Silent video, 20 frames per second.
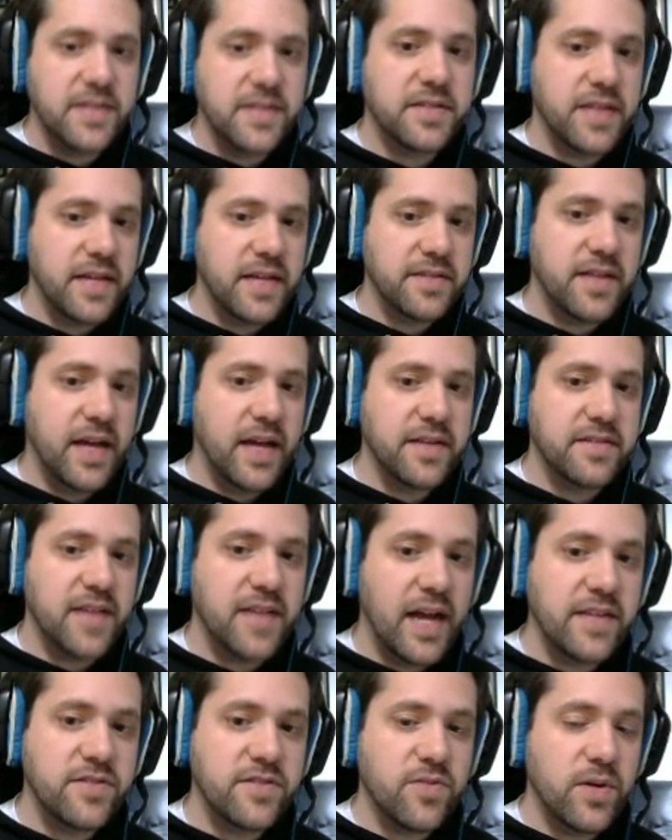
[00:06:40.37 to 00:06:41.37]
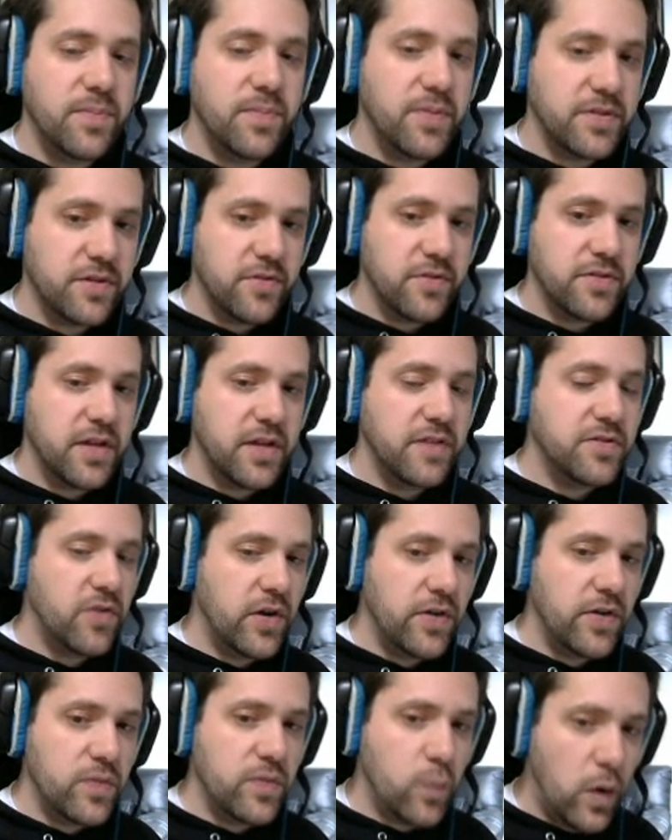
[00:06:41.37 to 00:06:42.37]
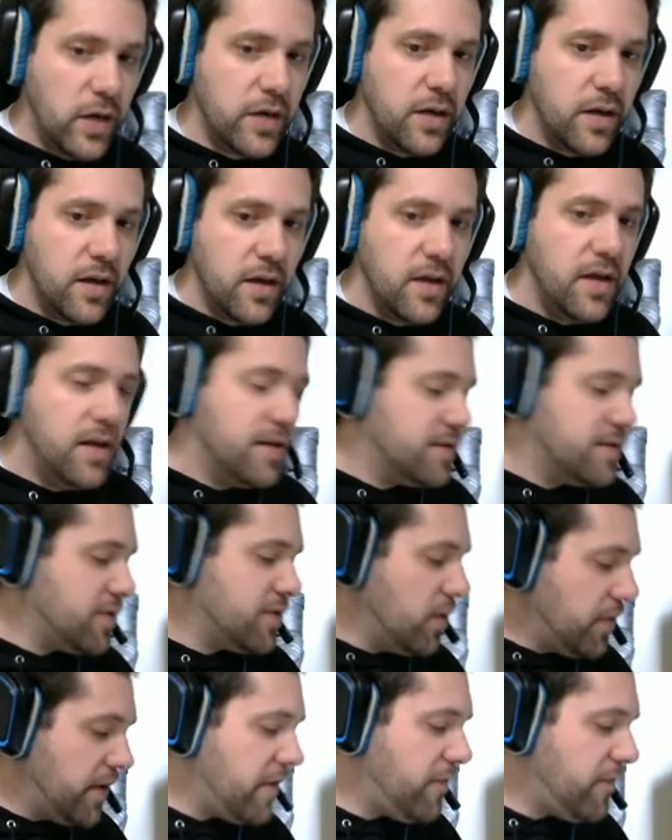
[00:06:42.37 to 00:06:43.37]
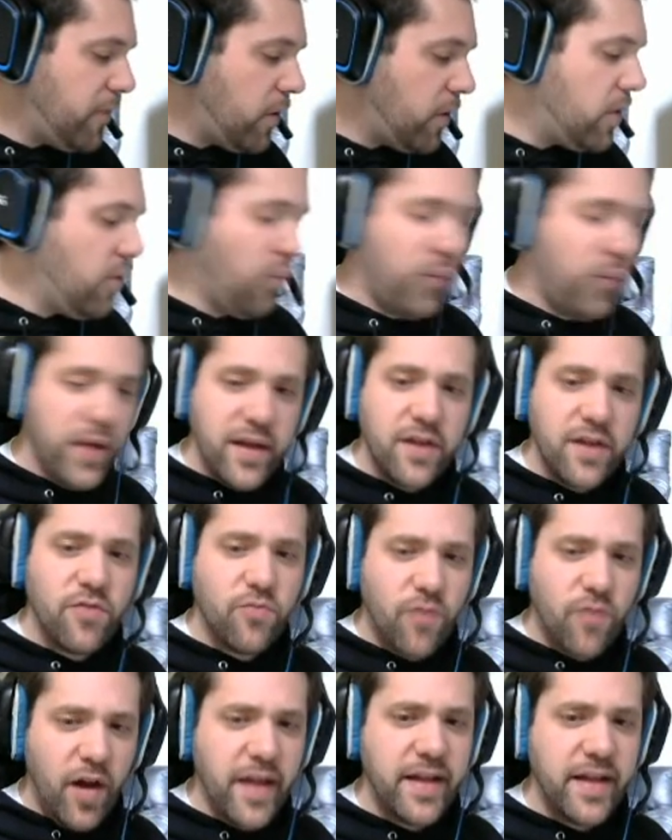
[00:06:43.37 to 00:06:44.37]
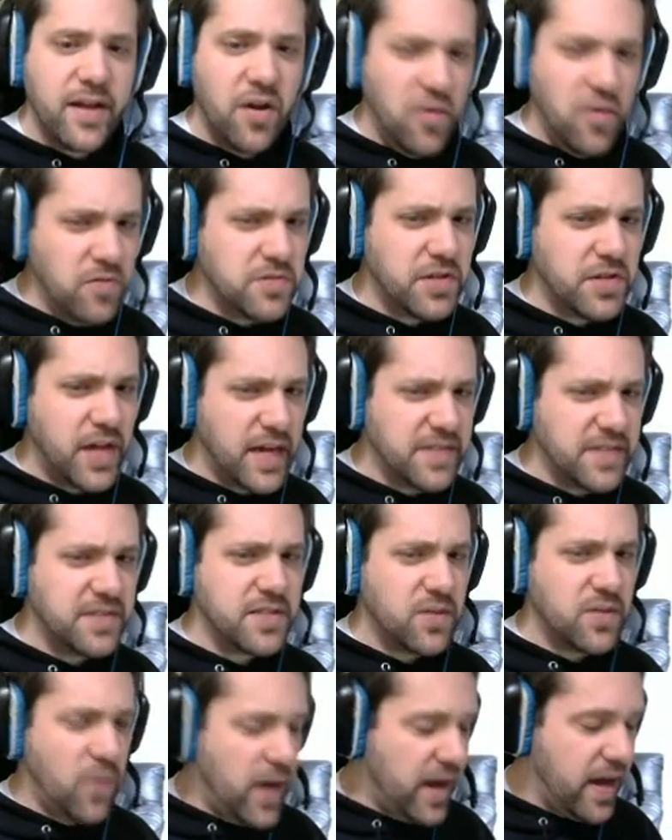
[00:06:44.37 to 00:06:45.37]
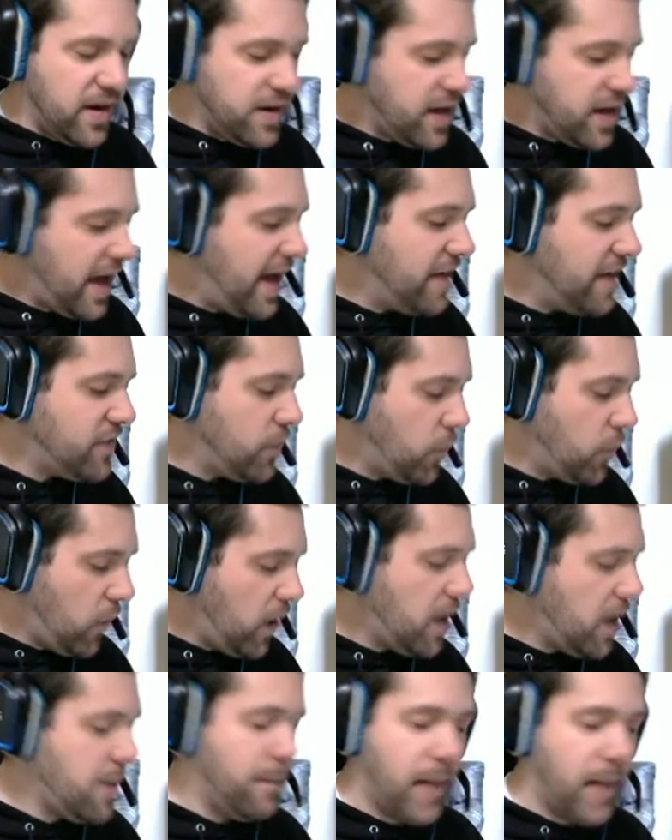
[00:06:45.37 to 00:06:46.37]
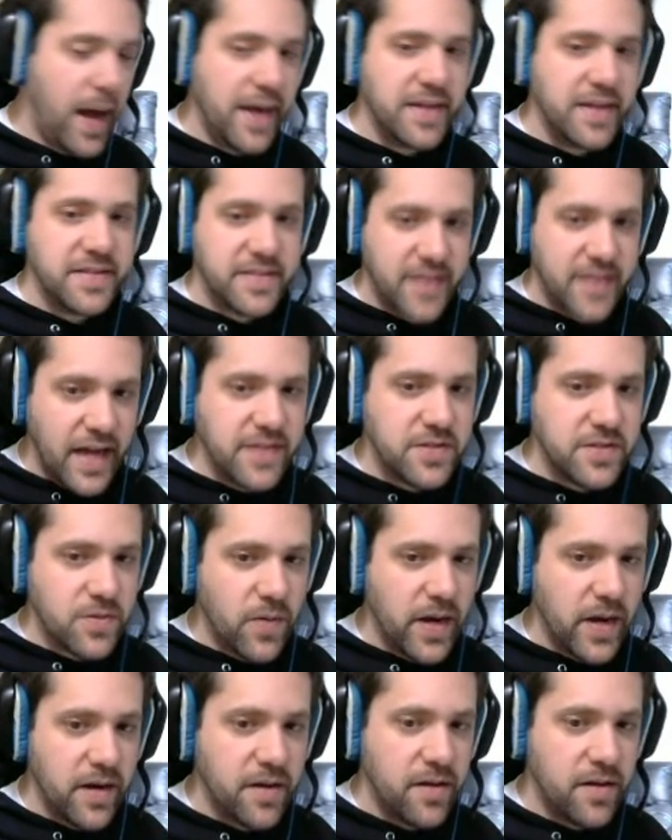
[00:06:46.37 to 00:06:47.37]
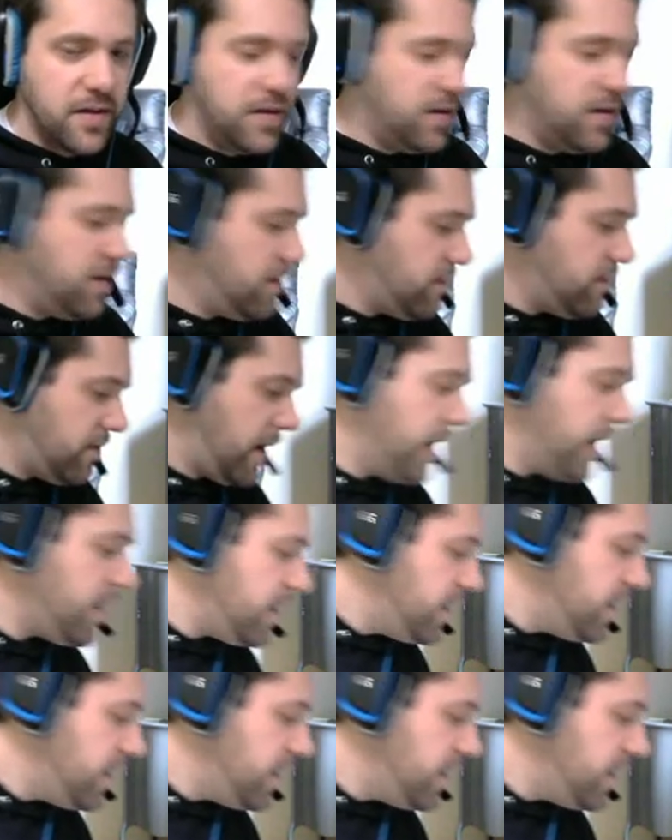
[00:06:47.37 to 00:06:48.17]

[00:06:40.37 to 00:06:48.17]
it says that sine squared plus cosine squared is 1. So therefore, we could write cosine squared as 1 minus sine squared, right?